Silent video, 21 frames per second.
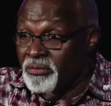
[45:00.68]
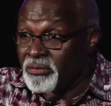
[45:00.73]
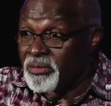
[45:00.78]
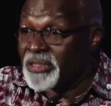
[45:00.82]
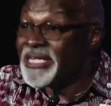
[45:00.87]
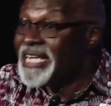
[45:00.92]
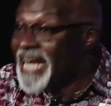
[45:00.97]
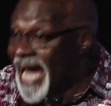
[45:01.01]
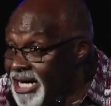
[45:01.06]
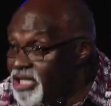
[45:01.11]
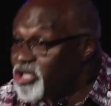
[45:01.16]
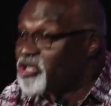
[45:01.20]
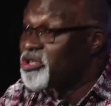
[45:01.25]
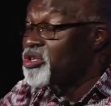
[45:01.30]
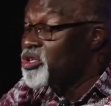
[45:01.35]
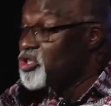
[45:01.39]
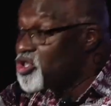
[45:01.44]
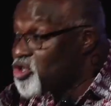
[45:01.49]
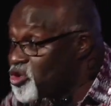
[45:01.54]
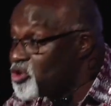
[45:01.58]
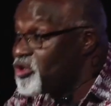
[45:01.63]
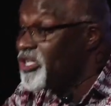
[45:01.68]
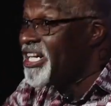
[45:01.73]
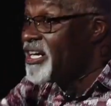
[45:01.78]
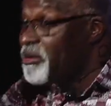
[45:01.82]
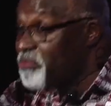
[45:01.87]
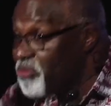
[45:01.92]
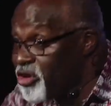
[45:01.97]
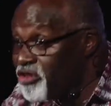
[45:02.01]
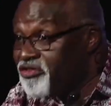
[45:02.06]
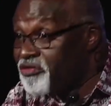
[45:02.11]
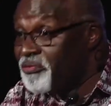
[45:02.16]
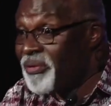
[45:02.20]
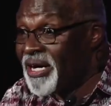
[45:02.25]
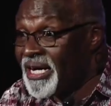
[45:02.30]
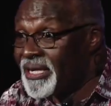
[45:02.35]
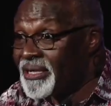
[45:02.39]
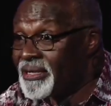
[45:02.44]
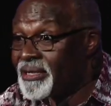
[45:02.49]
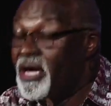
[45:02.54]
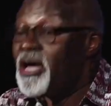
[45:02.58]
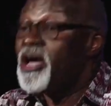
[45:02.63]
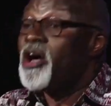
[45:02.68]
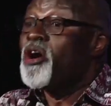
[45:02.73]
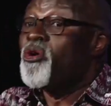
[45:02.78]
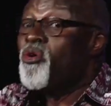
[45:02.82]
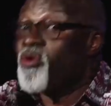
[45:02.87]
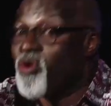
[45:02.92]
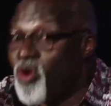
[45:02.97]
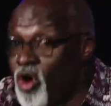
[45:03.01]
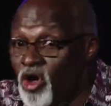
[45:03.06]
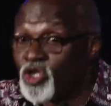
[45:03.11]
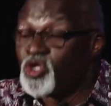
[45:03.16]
National Student Movement, go